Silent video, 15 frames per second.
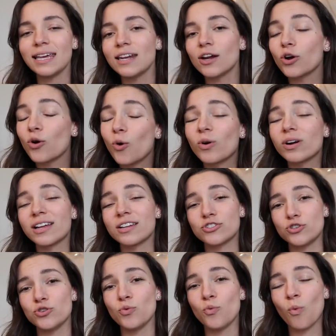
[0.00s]
eat according
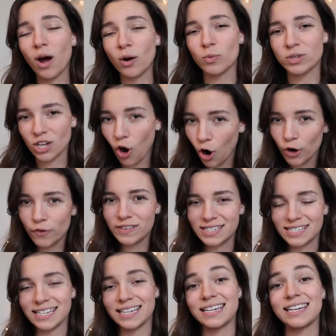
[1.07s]
to what was
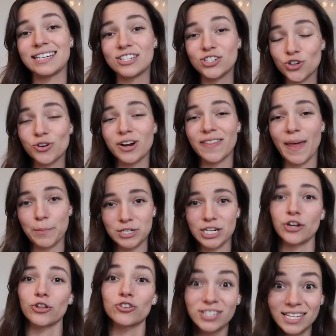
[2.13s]
harvested during that
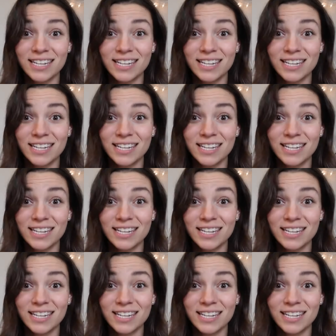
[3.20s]
particular